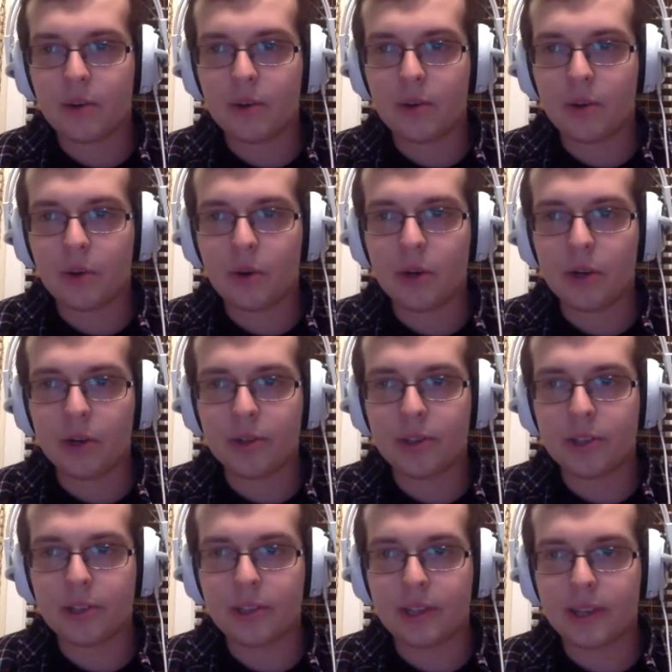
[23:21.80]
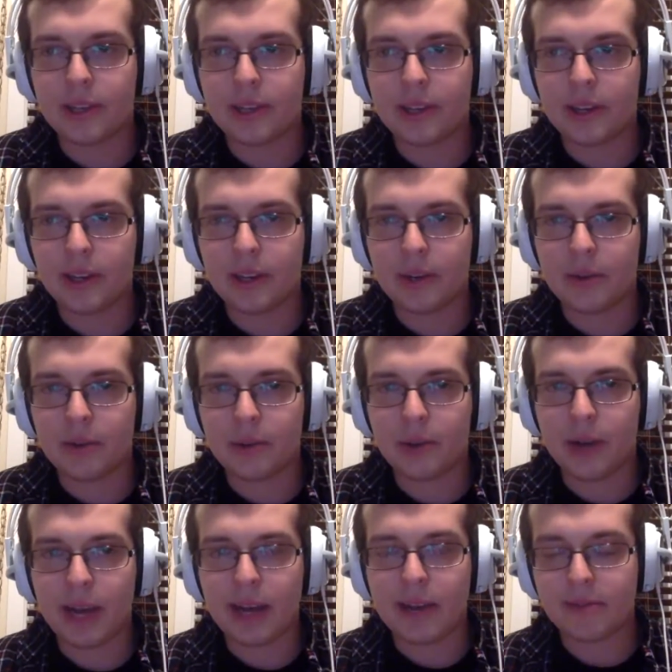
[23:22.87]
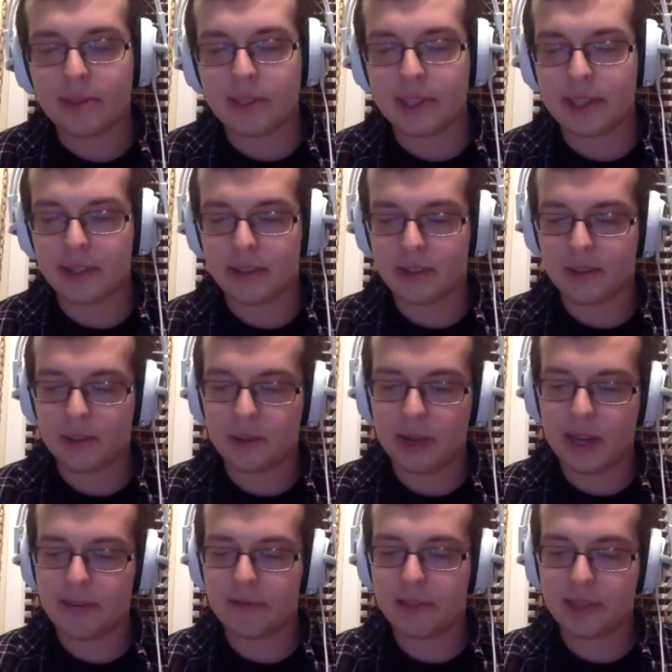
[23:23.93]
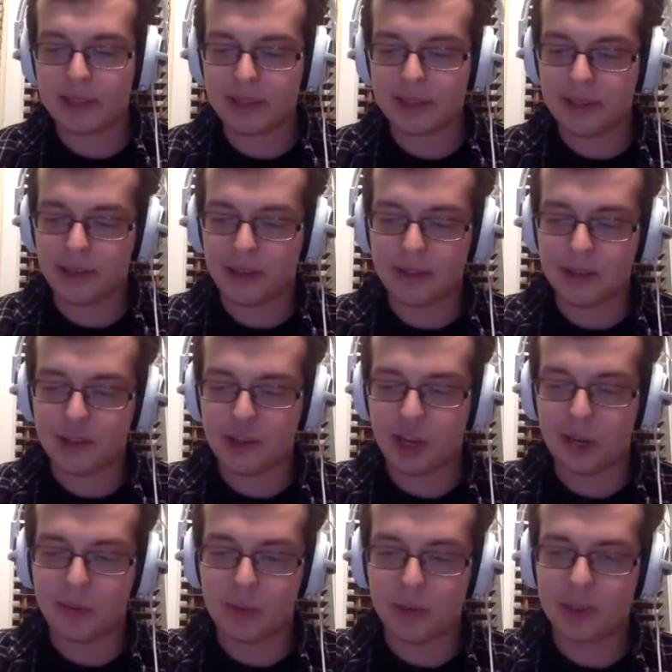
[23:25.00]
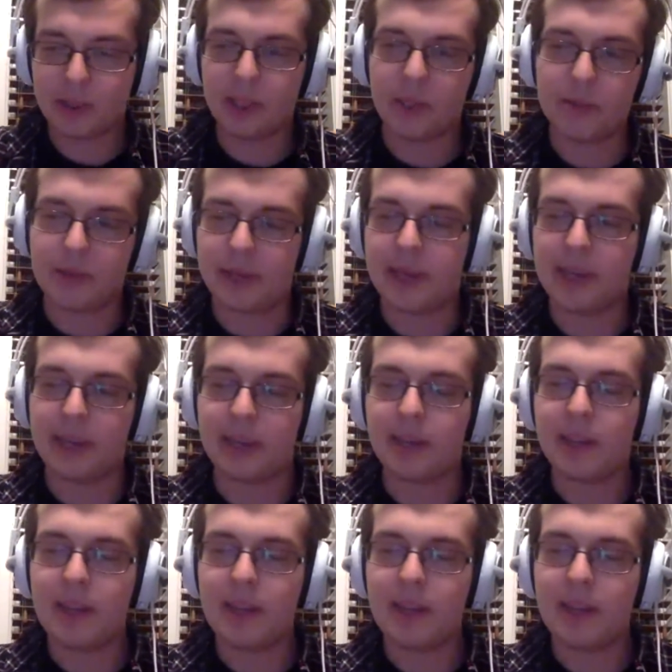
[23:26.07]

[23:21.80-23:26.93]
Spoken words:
Or you'll just like you'll have the checkpoints that you want to hit.